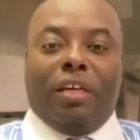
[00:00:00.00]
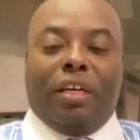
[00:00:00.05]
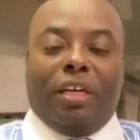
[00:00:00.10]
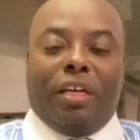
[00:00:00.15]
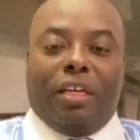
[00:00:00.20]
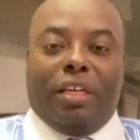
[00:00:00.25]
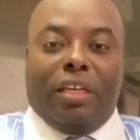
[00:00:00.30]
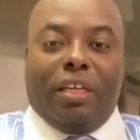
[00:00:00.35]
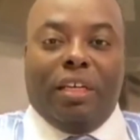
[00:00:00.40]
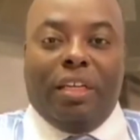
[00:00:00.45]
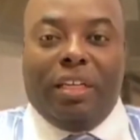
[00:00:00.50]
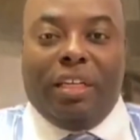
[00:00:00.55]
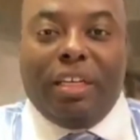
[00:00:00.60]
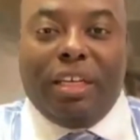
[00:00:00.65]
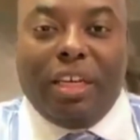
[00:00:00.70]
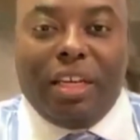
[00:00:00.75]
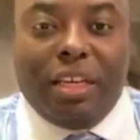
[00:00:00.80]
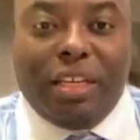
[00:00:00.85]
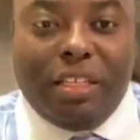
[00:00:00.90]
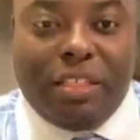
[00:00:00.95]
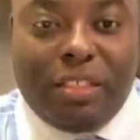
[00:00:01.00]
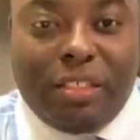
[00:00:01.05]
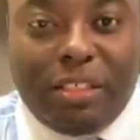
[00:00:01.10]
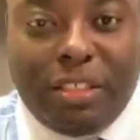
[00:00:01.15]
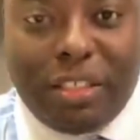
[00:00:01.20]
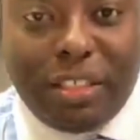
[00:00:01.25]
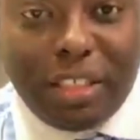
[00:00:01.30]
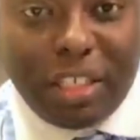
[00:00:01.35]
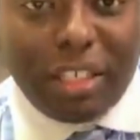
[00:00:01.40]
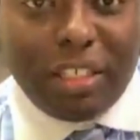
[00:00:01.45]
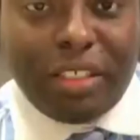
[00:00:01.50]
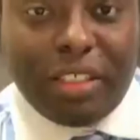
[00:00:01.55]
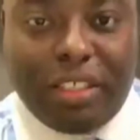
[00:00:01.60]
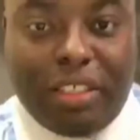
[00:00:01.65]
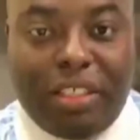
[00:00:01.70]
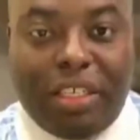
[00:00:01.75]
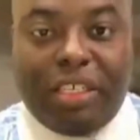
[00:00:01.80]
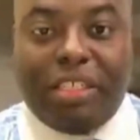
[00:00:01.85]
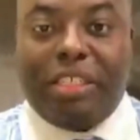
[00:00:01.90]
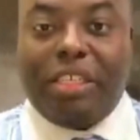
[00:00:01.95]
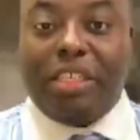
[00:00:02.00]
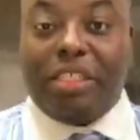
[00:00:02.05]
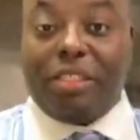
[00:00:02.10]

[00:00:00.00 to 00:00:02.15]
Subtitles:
As I said,